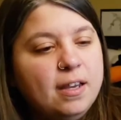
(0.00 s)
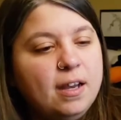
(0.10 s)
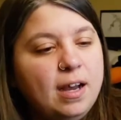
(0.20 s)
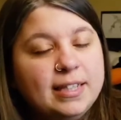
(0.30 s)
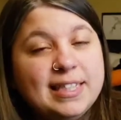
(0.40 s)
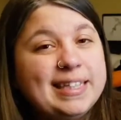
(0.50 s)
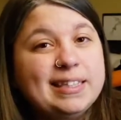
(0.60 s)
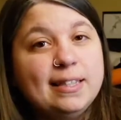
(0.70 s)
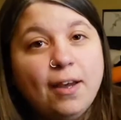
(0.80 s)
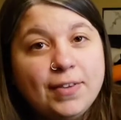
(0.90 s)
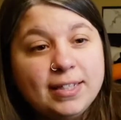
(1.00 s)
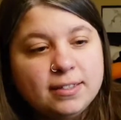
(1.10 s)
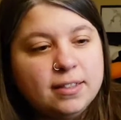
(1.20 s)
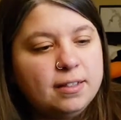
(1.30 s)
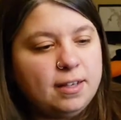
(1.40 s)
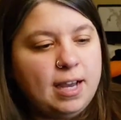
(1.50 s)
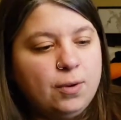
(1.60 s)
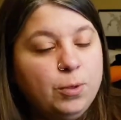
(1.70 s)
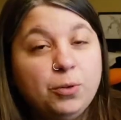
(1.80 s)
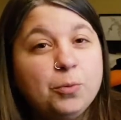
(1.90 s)
I didn't love it. I
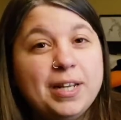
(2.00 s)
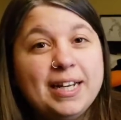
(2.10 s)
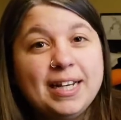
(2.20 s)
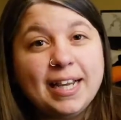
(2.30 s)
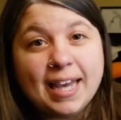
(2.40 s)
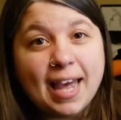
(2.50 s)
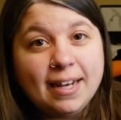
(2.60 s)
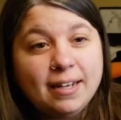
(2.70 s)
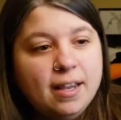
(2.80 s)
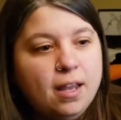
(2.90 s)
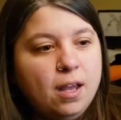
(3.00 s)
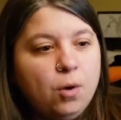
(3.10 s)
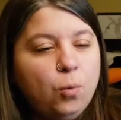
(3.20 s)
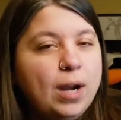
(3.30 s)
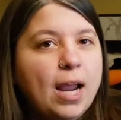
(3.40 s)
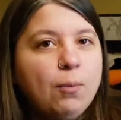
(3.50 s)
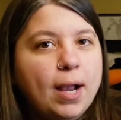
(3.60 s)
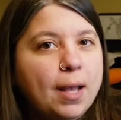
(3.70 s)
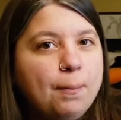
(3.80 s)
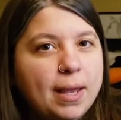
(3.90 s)
wouldn't read it again. Would I
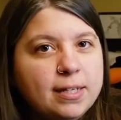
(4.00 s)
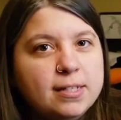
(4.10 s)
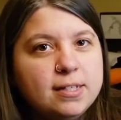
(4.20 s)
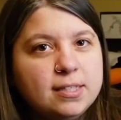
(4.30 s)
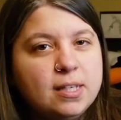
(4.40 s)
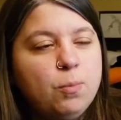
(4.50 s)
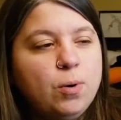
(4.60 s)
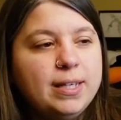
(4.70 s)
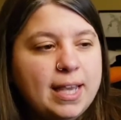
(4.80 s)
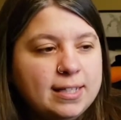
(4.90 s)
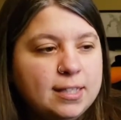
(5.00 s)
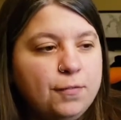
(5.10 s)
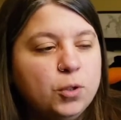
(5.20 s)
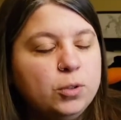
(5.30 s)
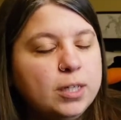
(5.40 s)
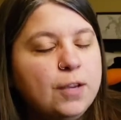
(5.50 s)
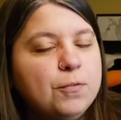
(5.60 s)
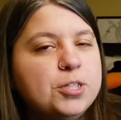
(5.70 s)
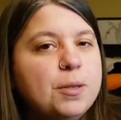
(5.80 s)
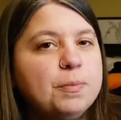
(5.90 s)
recommend it to someone? Yes. If you're looking
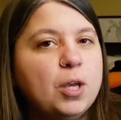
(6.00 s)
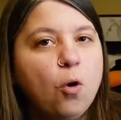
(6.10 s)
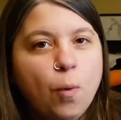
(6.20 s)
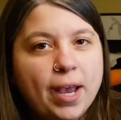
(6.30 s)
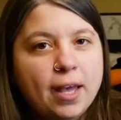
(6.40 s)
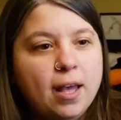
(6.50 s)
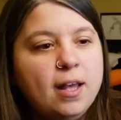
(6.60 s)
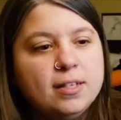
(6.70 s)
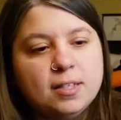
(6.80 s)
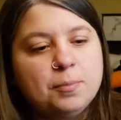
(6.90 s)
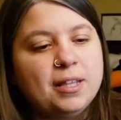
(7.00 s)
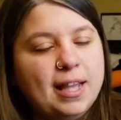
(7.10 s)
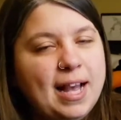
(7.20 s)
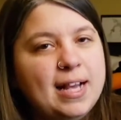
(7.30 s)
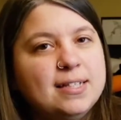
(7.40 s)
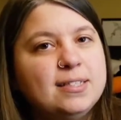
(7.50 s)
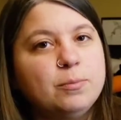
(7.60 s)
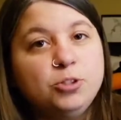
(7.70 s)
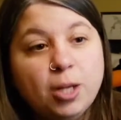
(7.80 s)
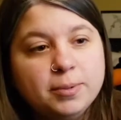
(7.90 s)
for something quick, something that has
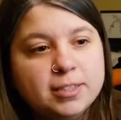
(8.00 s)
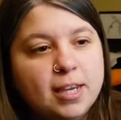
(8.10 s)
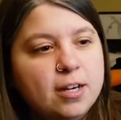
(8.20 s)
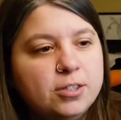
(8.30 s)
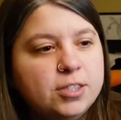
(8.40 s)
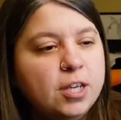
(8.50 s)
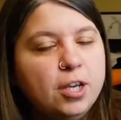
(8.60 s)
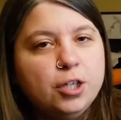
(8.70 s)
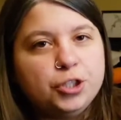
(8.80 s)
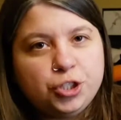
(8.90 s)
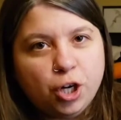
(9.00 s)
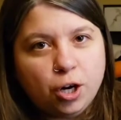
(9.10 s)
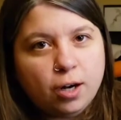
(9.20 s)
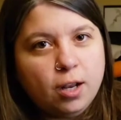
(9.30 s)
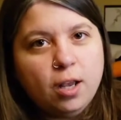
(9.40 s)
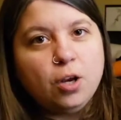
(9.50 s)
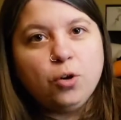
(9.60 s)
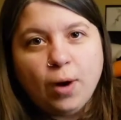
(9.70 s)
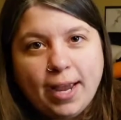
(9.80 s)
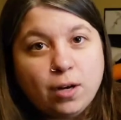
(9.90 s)
some jump scares, sure.
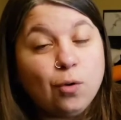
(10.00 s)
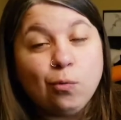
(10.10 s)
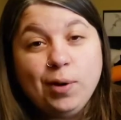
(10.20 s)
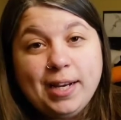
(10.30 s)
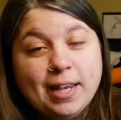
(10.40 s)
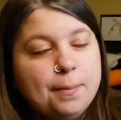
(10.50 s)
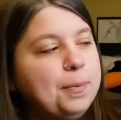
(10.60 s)
Great. Read it.